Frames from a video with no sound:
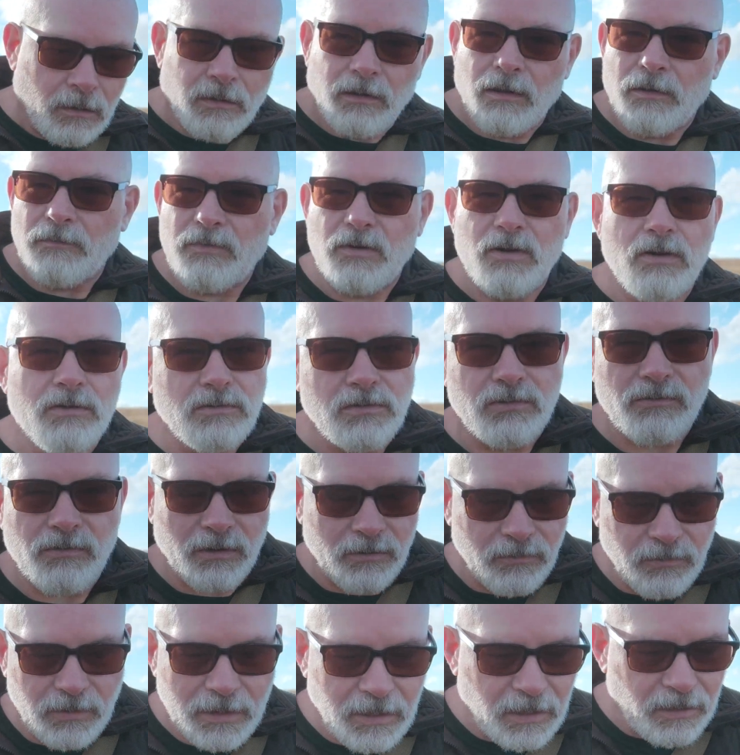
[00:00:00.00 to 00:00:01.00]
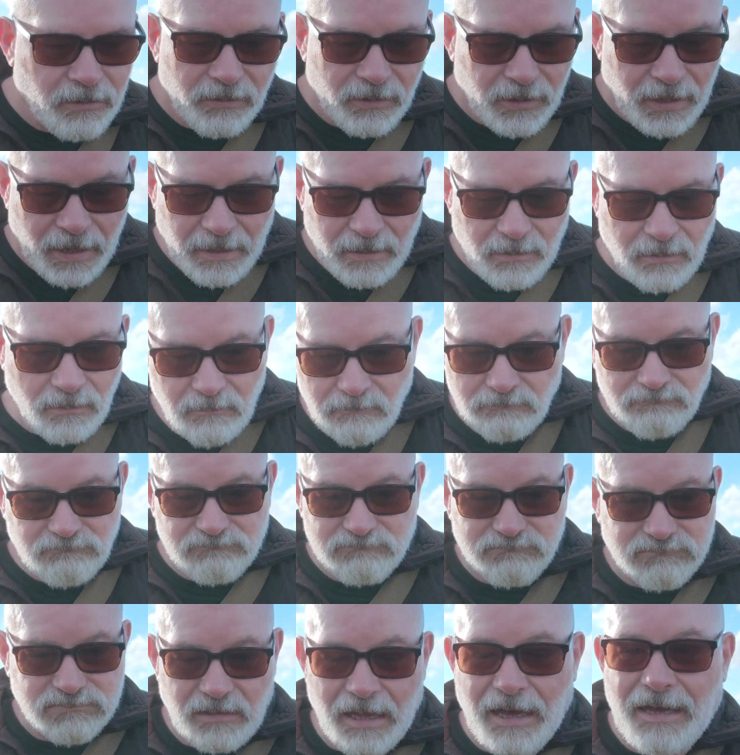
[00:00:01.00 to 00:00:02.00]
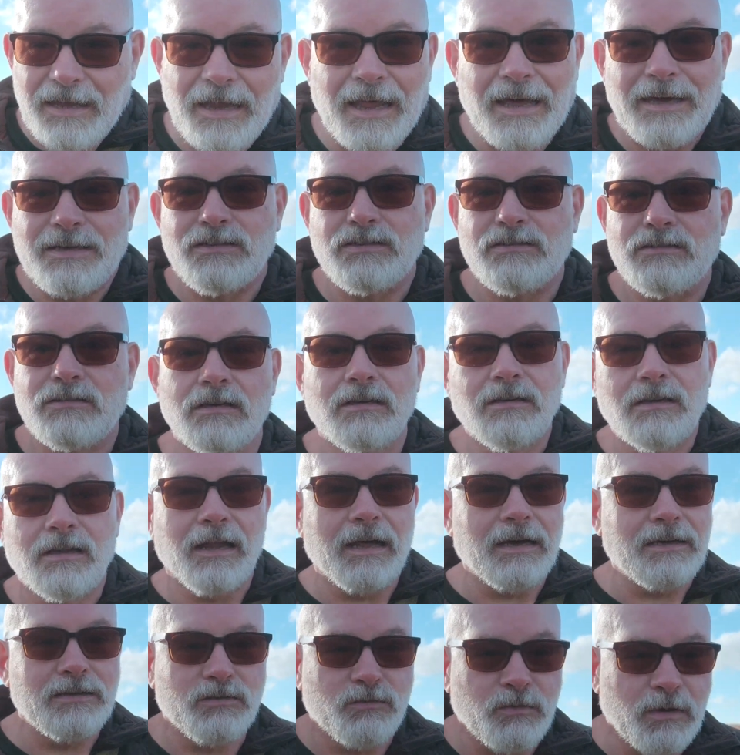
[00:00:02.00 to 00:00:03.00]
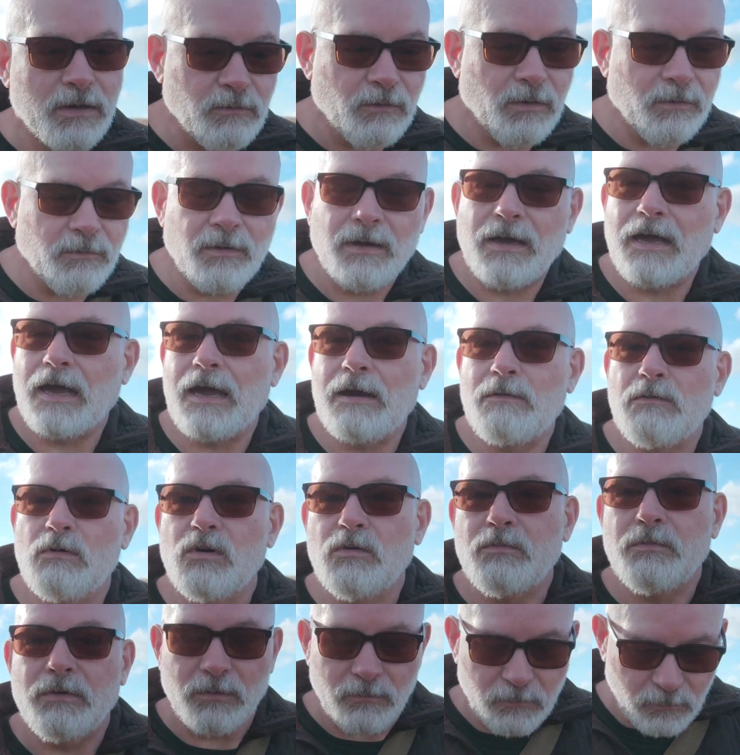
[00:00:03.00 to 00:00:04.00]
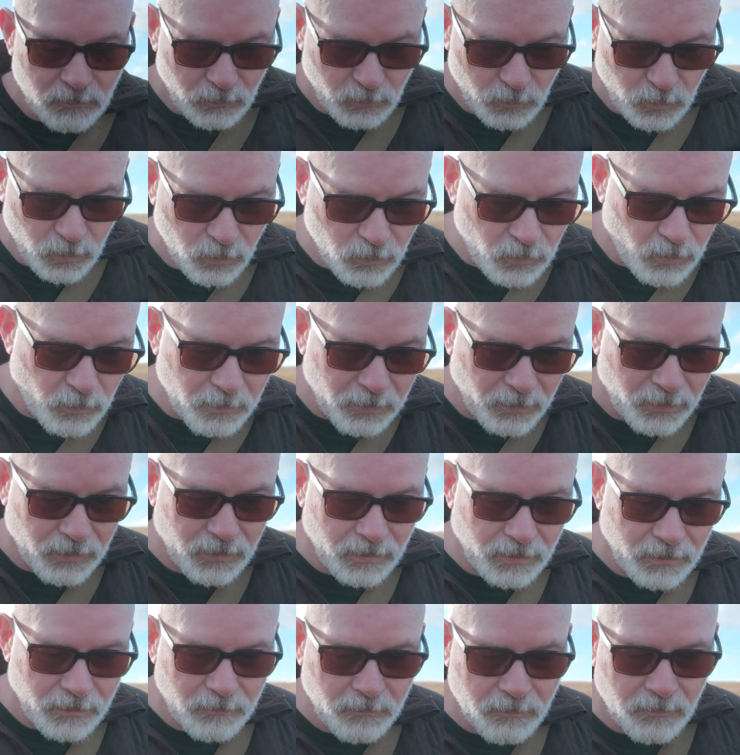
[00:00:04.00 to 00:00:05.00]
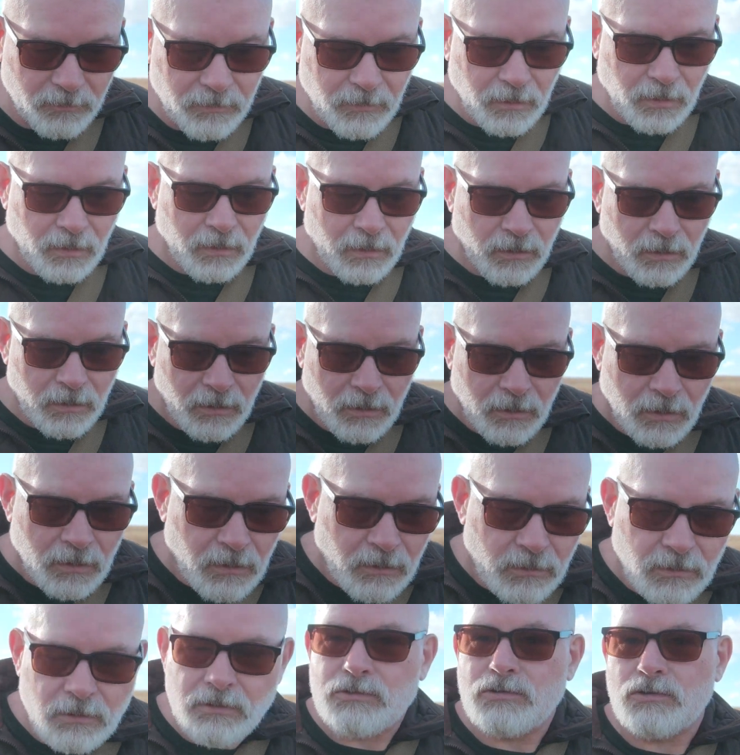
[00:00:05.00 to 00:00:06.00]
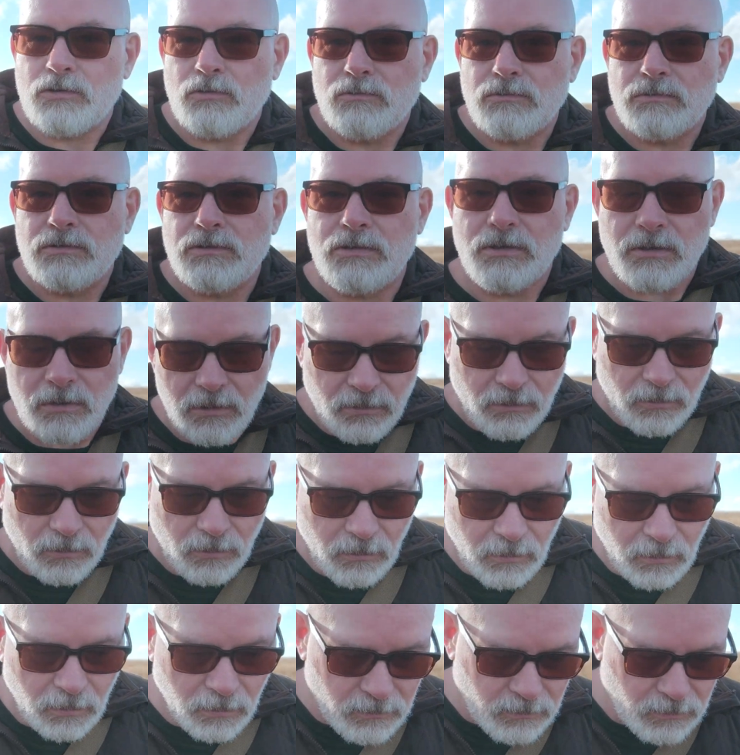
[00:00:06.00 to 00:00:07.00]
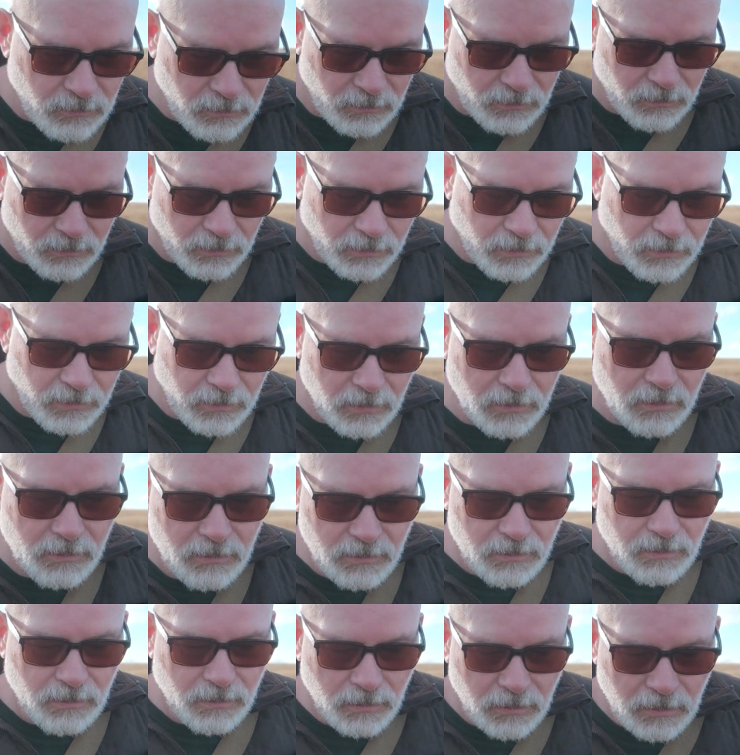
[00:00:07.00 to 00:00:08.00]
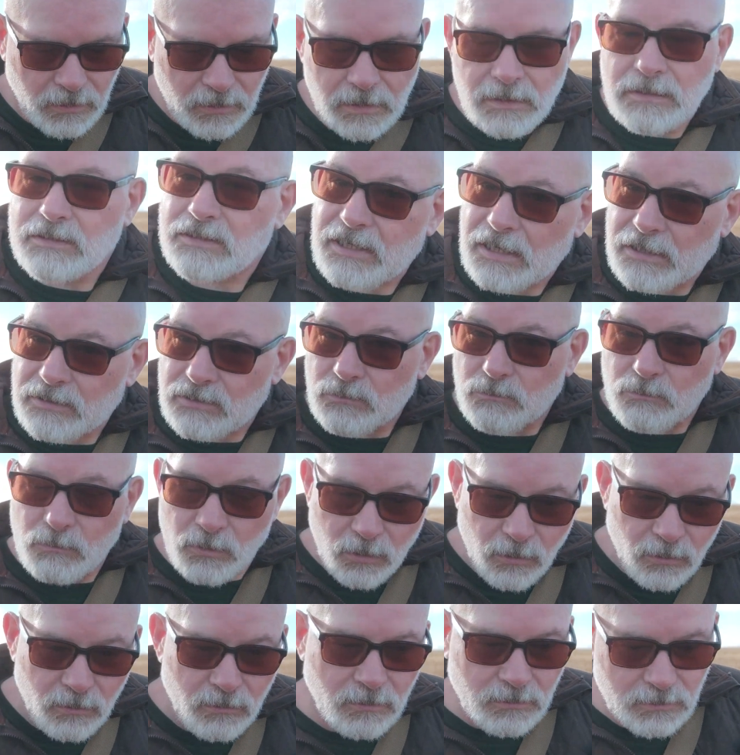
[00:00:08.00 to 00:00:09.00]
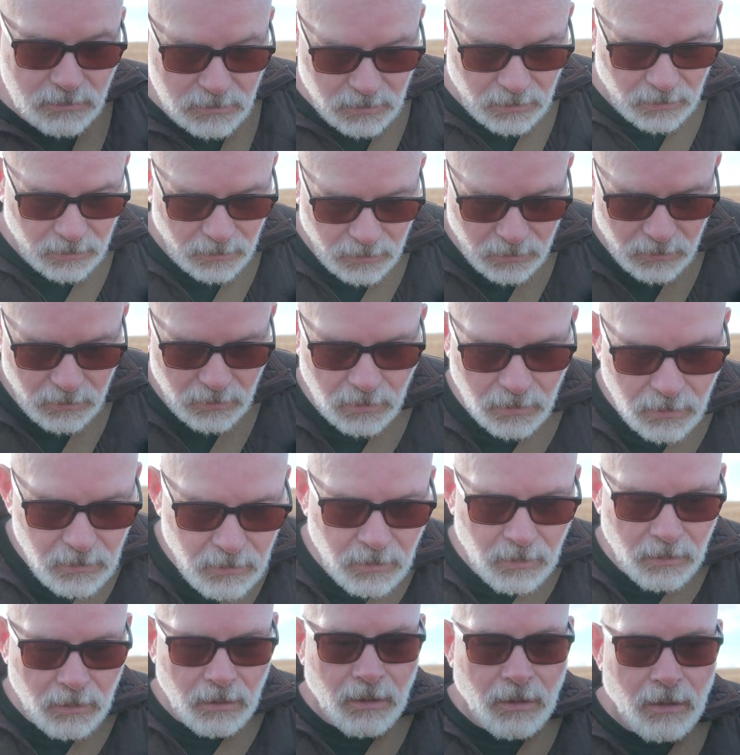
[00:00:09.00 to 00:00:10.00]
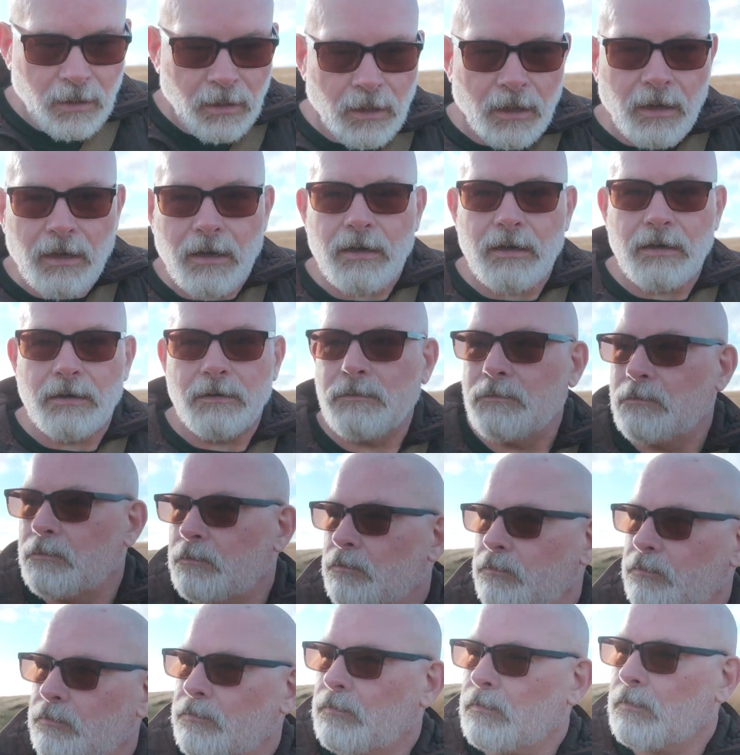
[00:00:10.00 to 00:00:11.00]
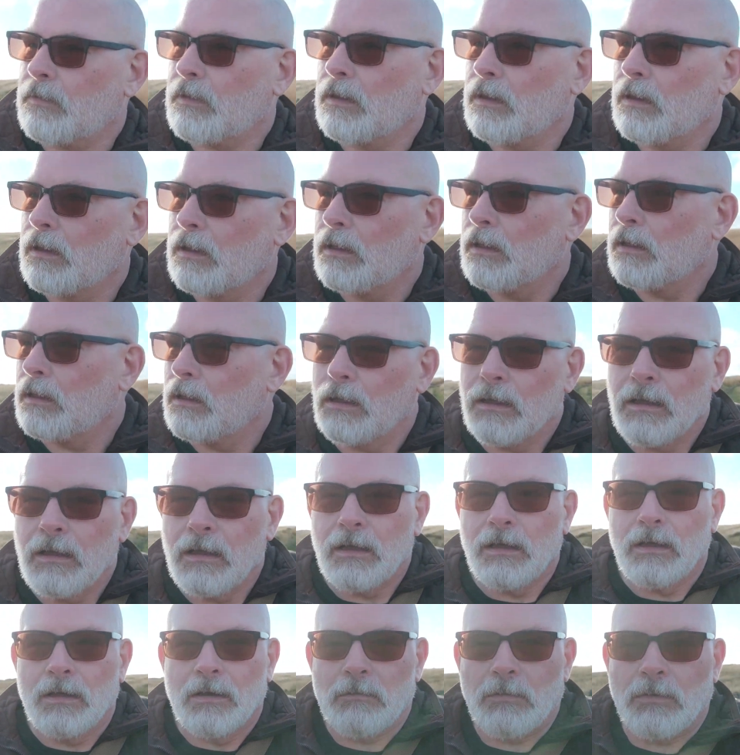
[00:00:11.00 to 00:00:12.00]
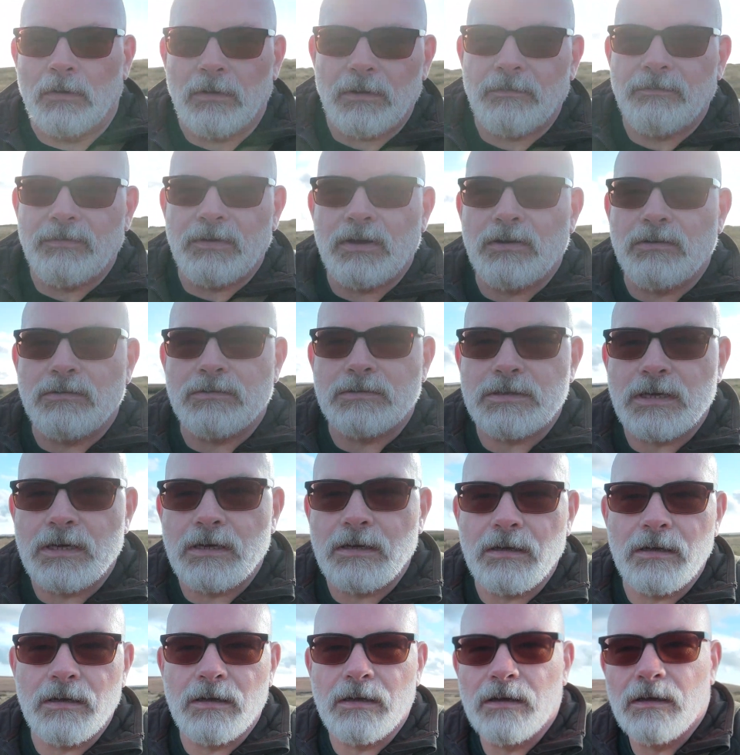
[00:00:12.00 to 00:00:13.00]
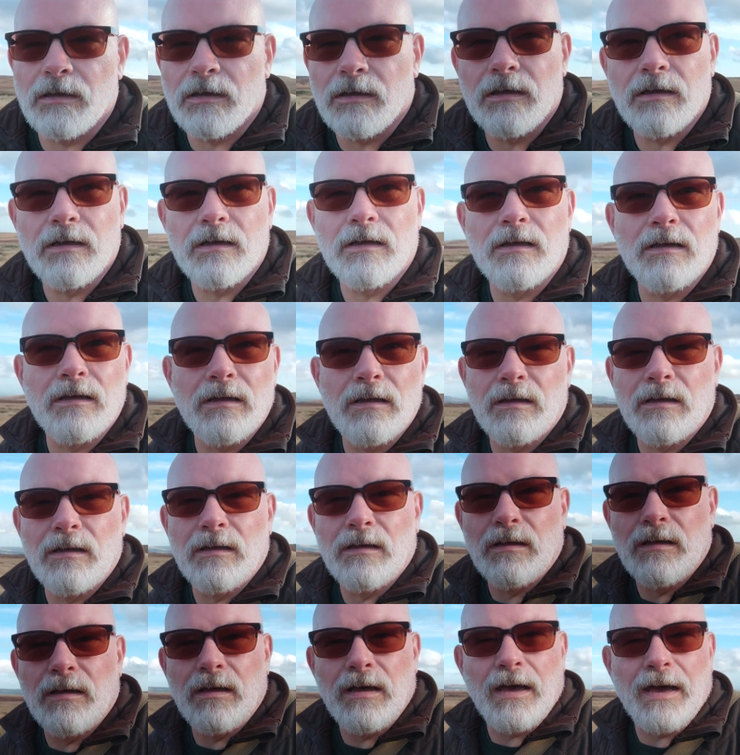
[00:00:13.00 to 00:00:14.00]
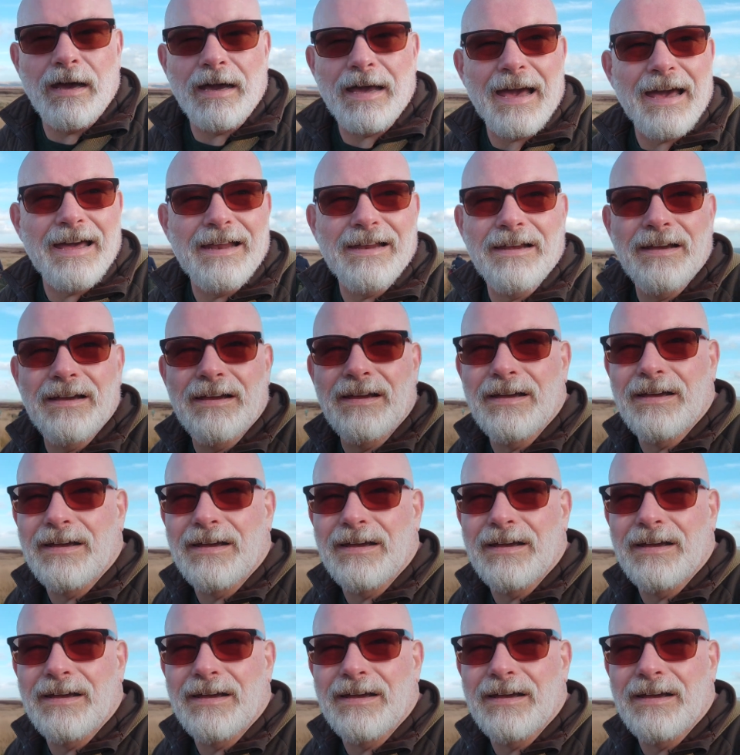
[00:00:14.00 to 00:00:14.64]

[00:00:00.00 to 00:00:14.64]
The views around here, again, like last week when we came up and we were up at the Stone Circle on Chatham Close. But the views, again,